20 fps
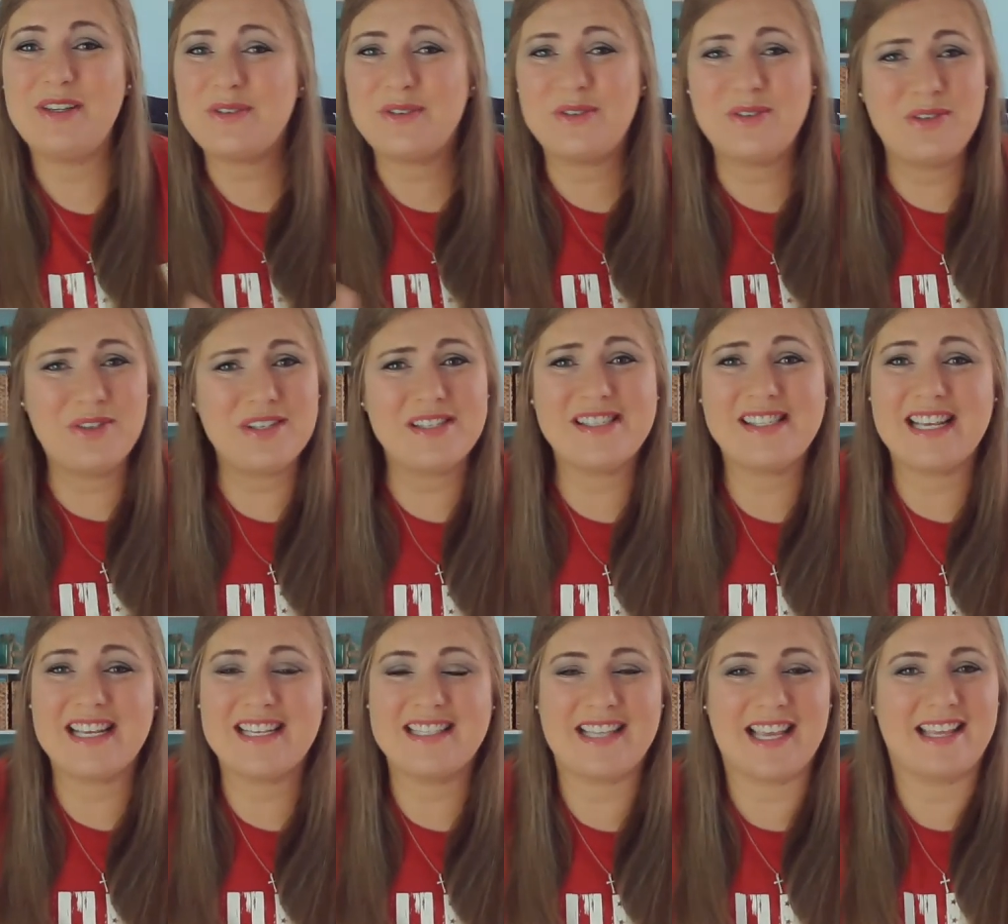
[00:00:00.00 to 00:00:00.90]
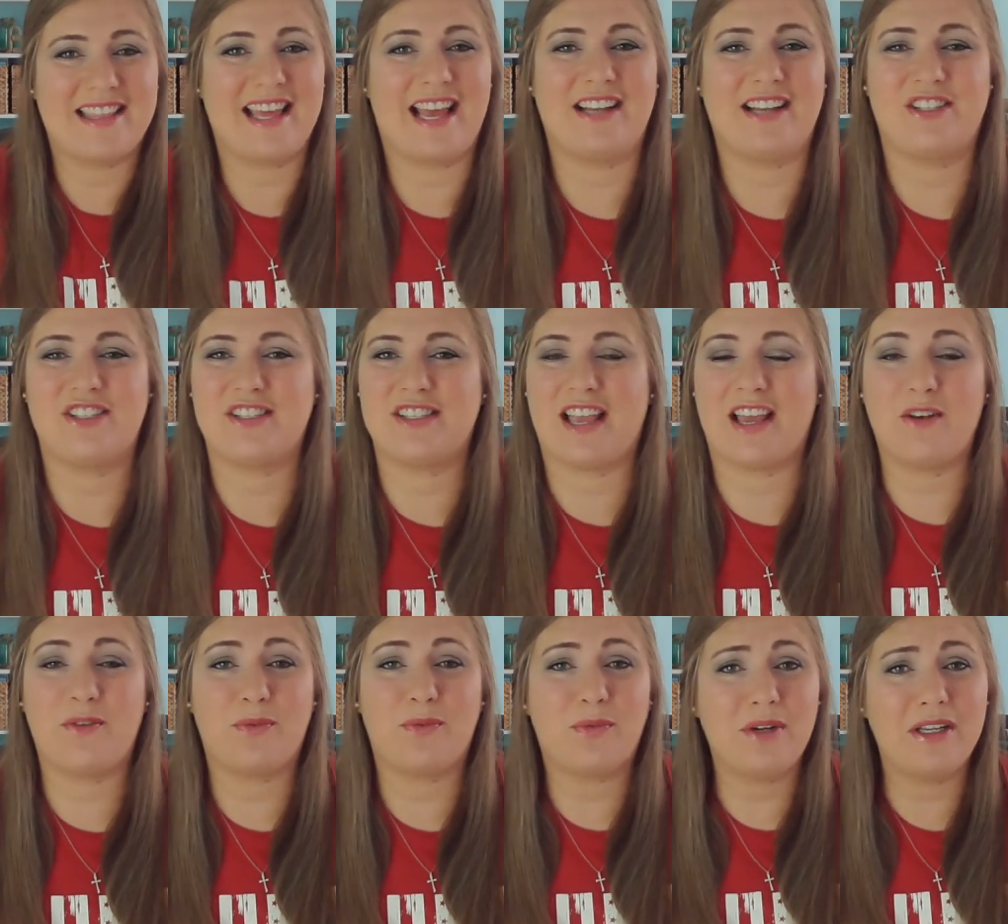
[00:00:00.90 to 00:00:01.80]
just things like that. Just kind
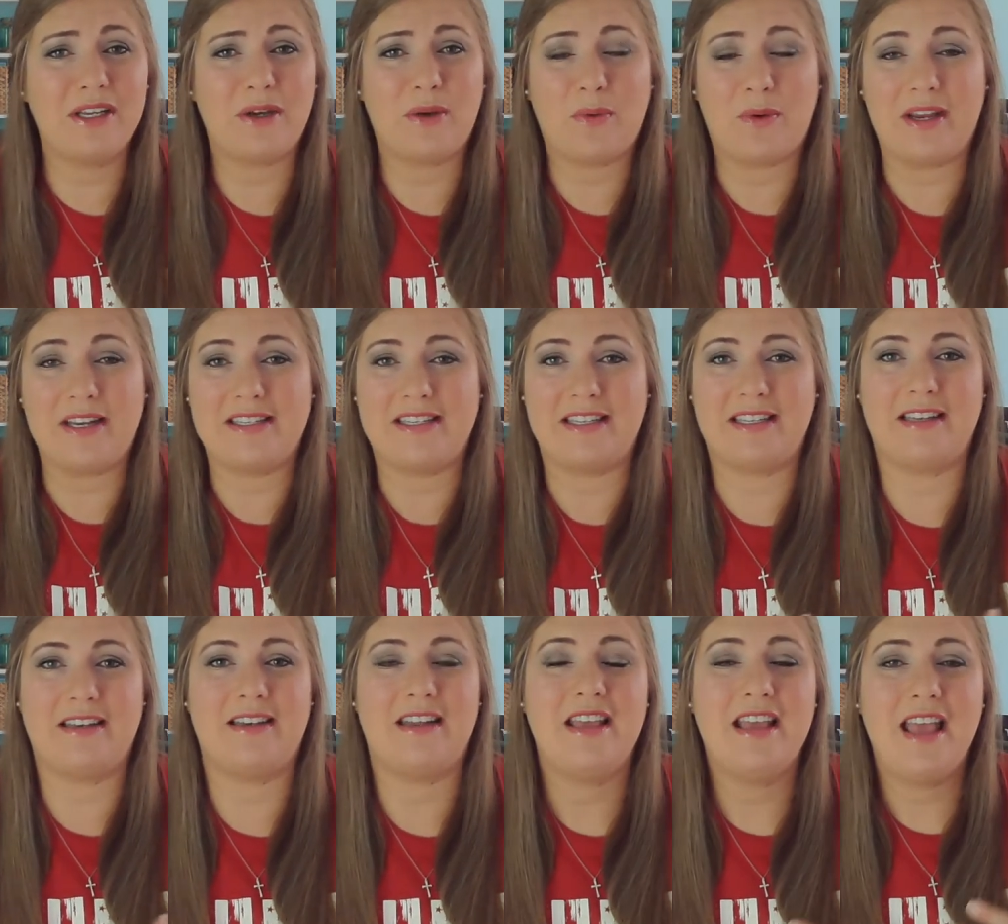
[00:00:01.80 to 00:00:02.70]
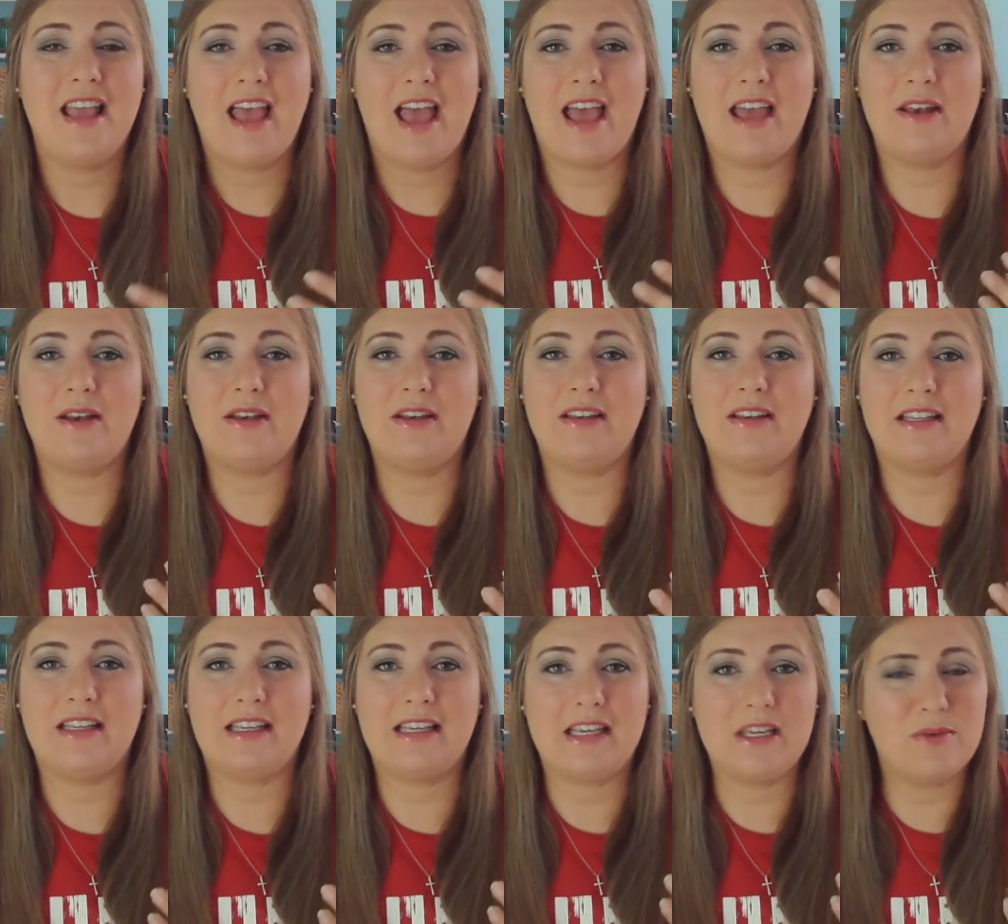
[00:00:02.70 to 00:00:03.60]
of reacquainting, and
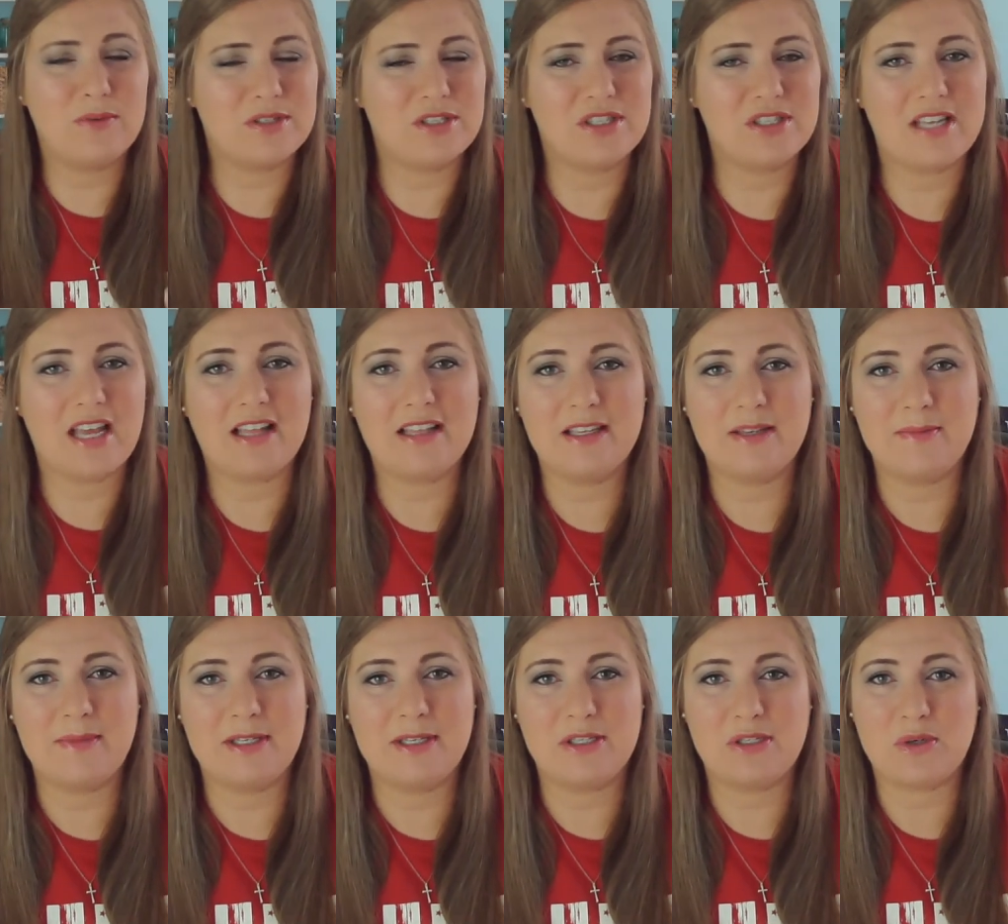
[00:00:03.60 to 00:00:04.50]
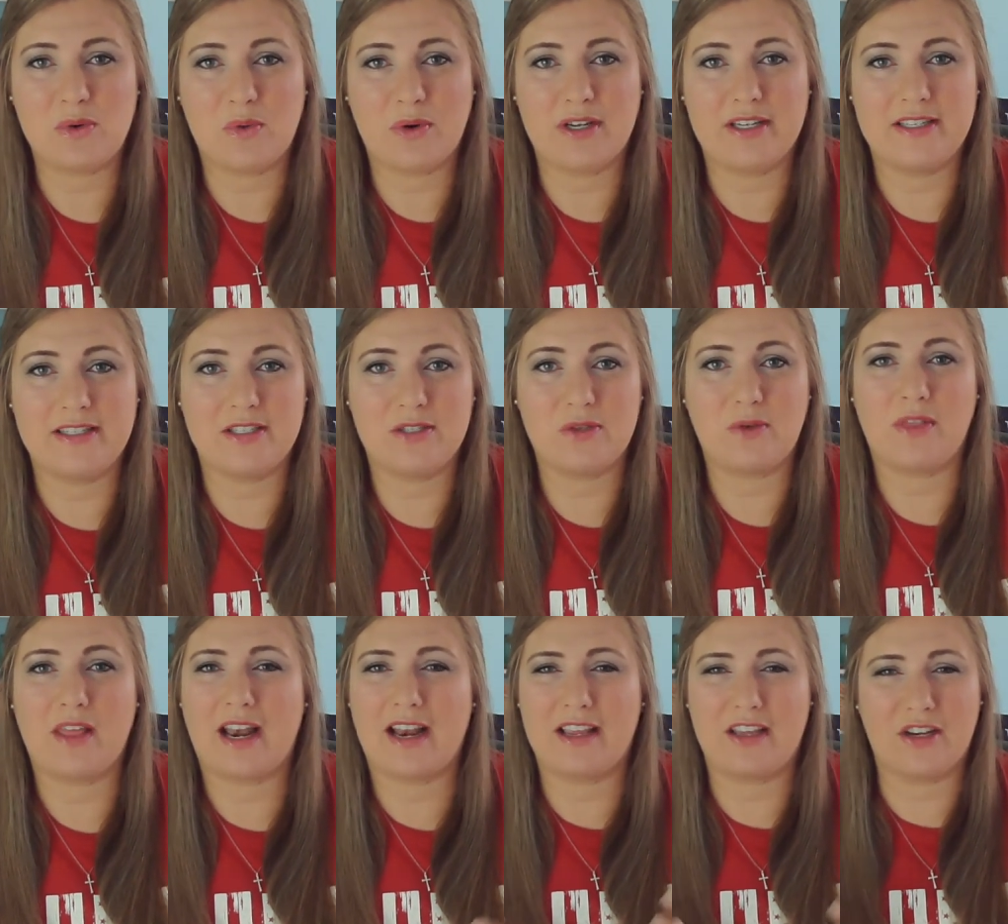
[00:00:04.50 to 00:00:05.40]
he was telling me stories so
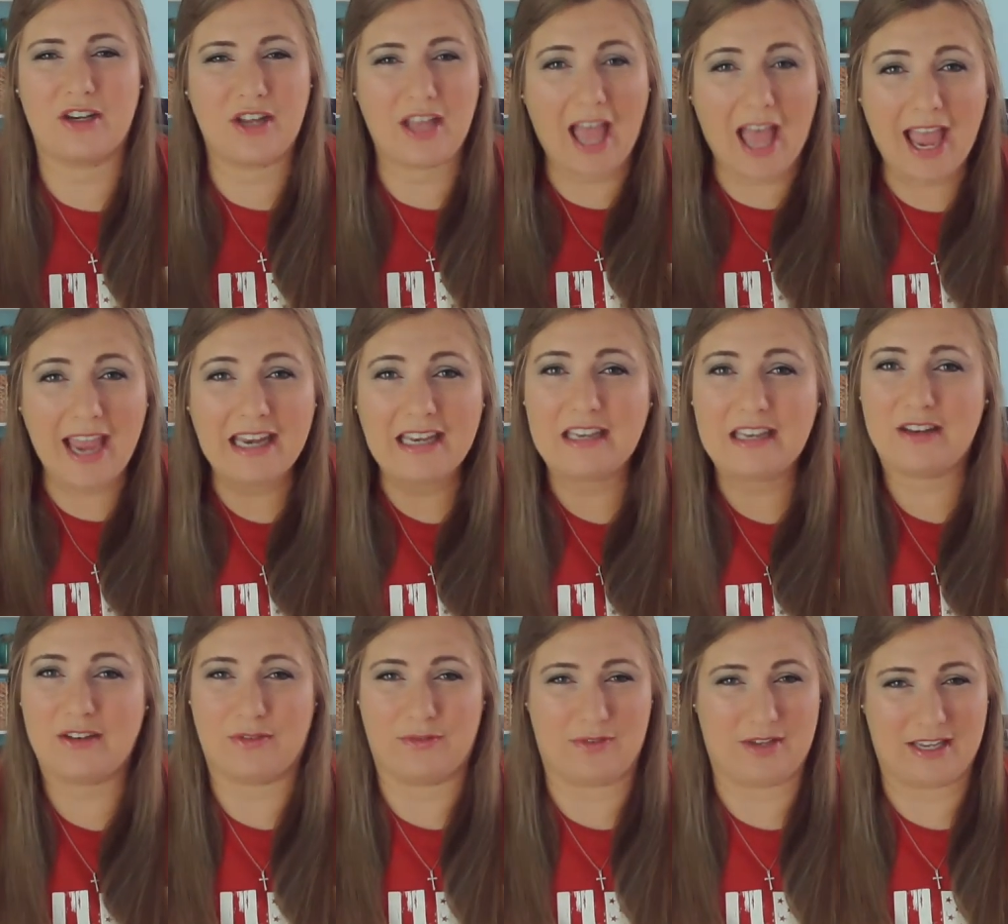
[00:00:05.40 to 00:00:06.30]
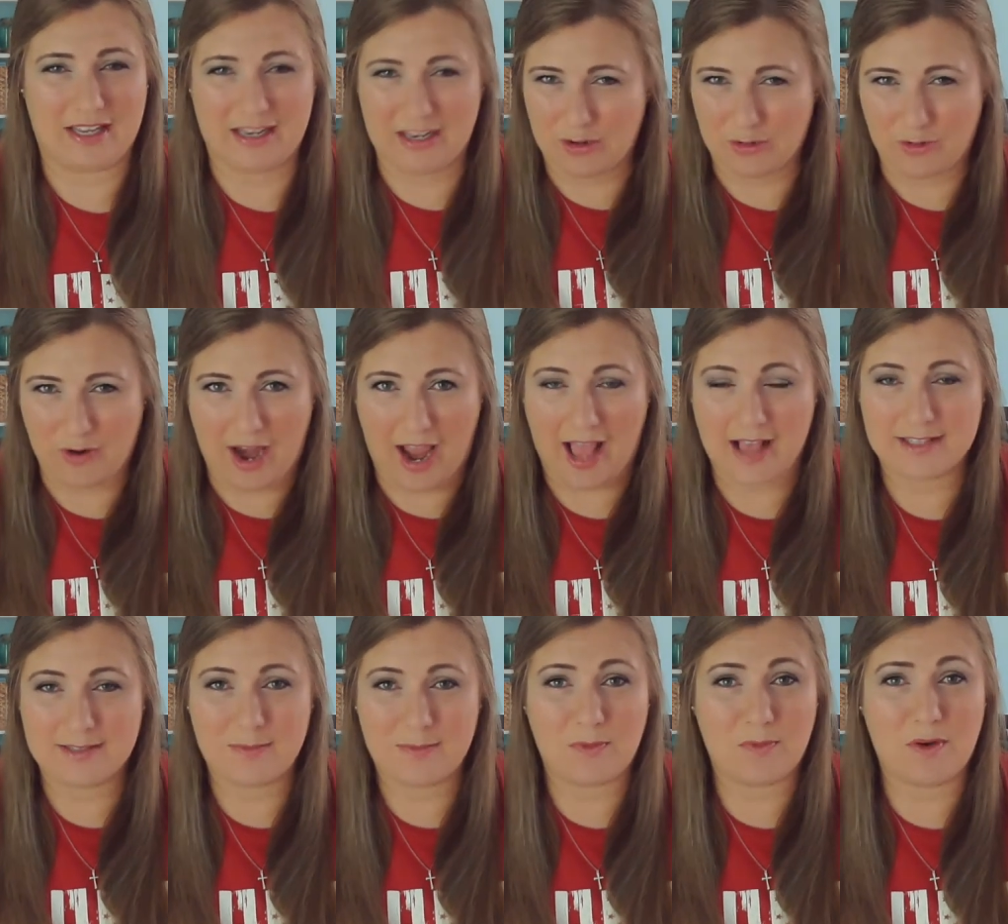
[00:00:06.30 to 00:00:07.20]
that I could kind of get a
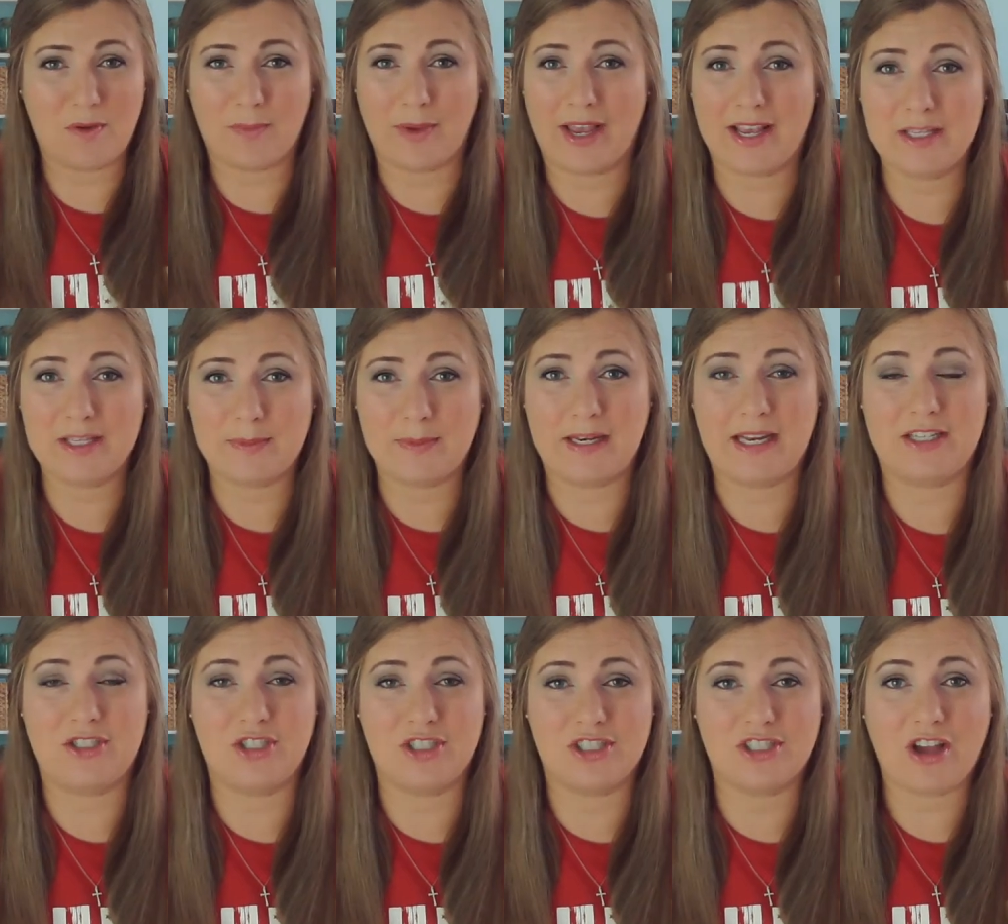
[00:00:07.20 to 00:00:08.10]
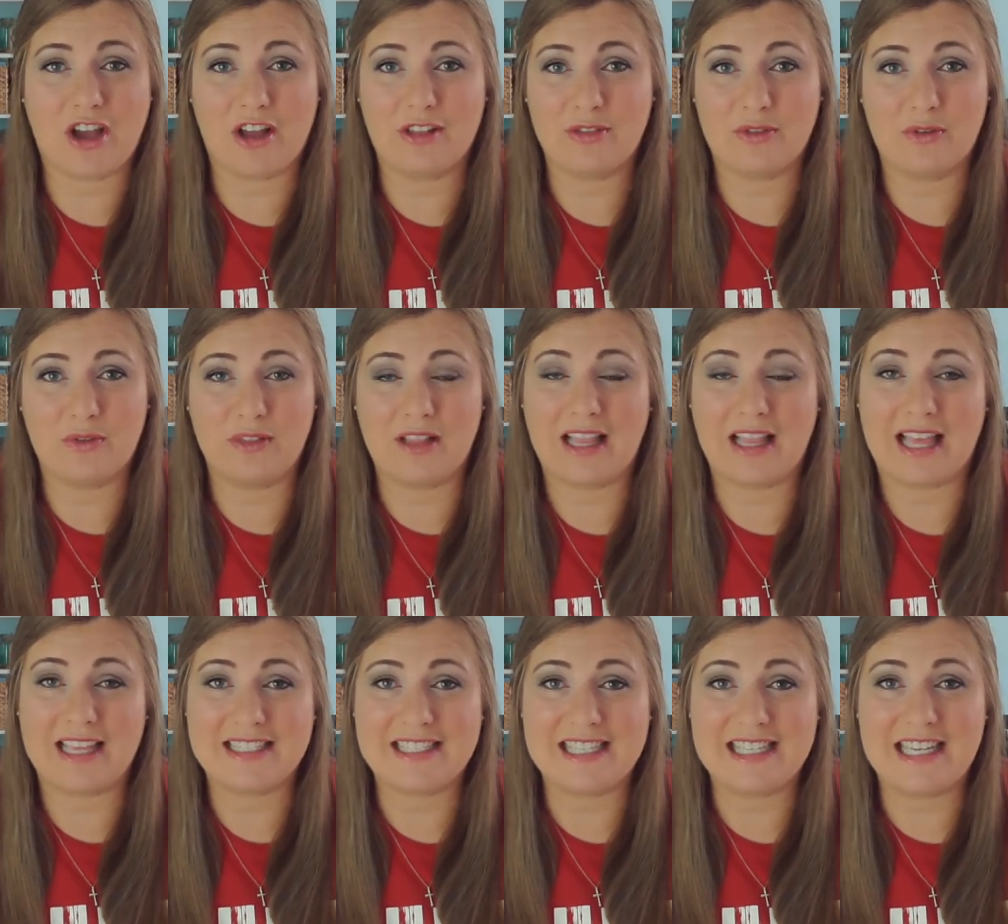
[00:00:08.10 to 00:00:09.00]
grasp of what my husband had just gone through in the
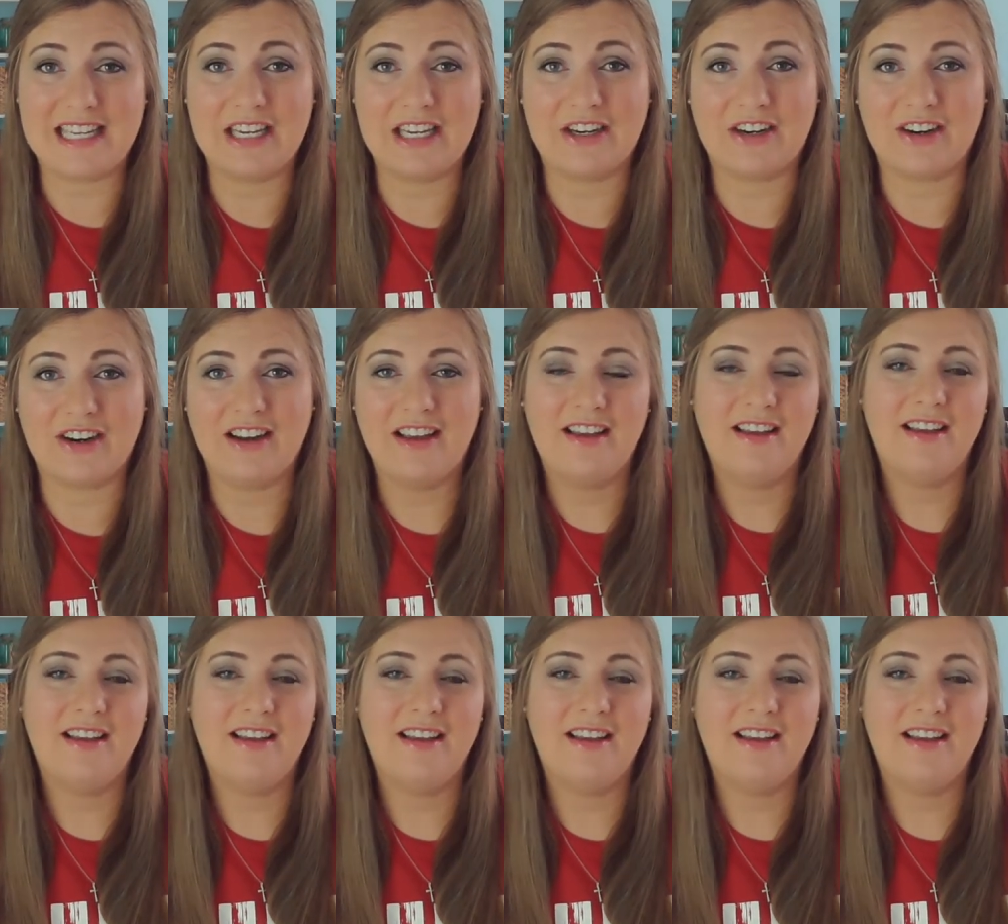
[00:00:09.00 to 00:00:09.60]
last year.